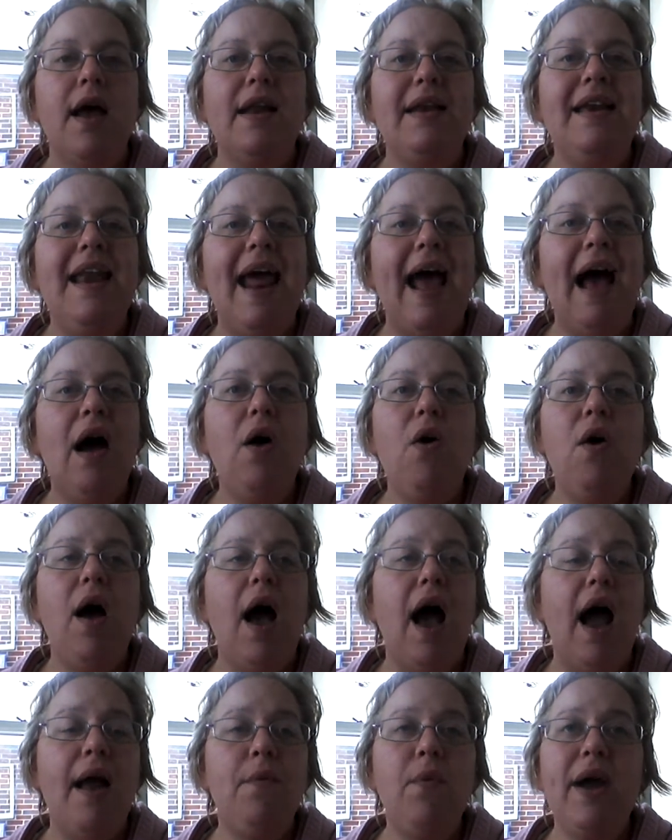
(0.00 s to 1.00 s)

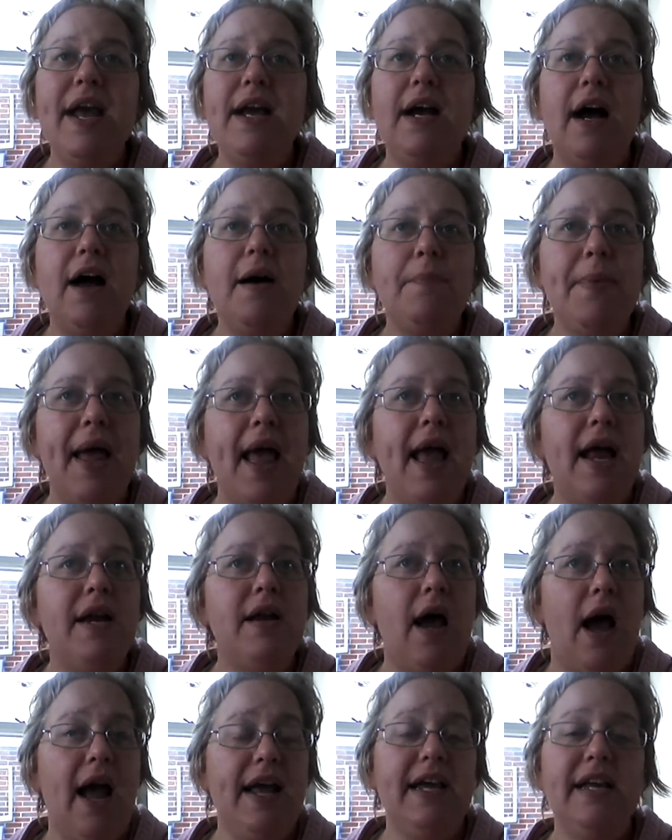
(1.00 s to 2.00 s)
Now I wake up
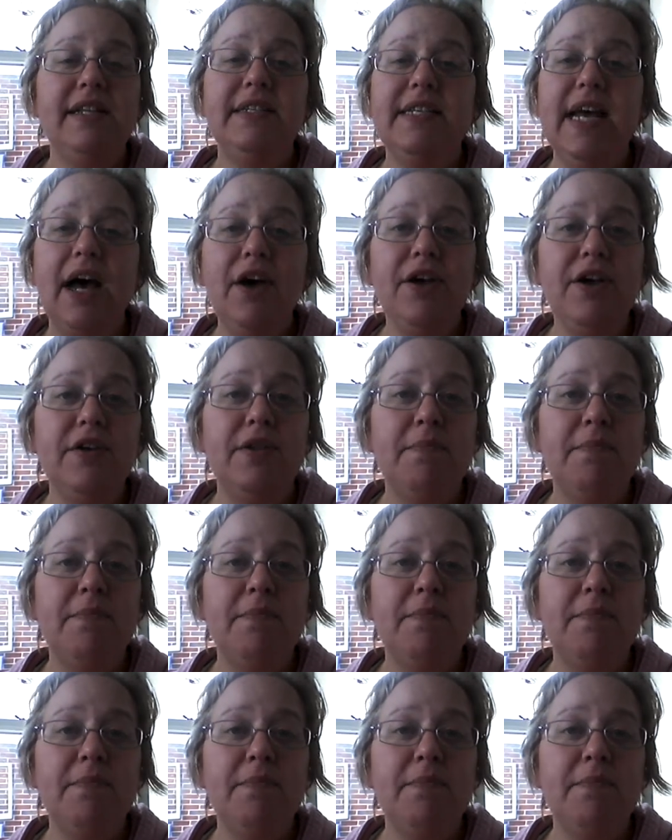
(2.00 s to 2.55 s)
and I can tell